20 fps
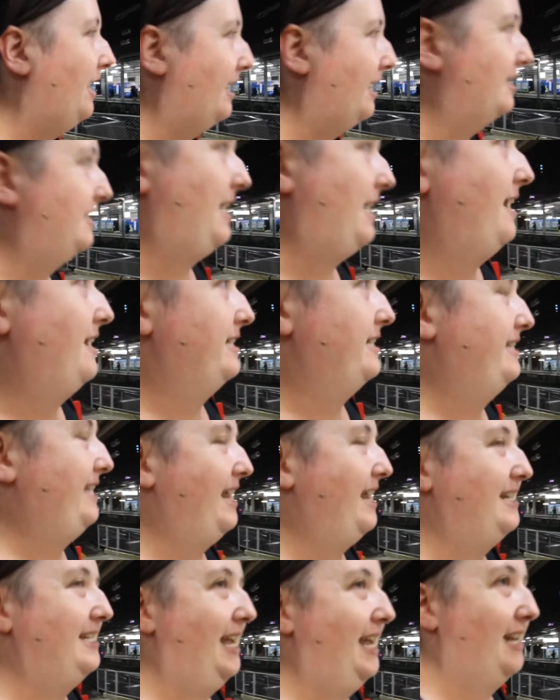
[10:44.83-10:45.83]
It's getting
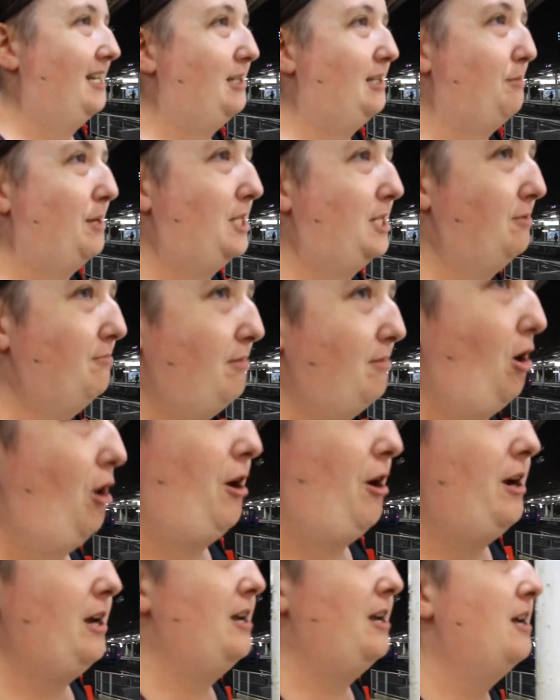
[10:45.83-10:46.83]
sent down to me
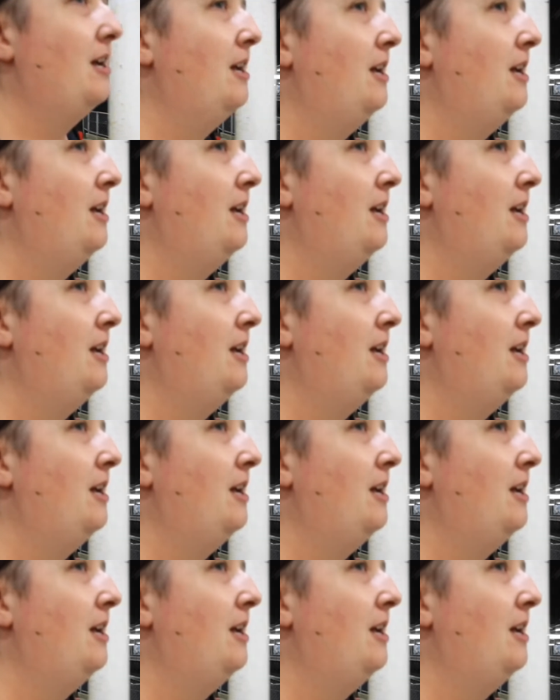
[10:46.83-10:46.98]
tomorrow.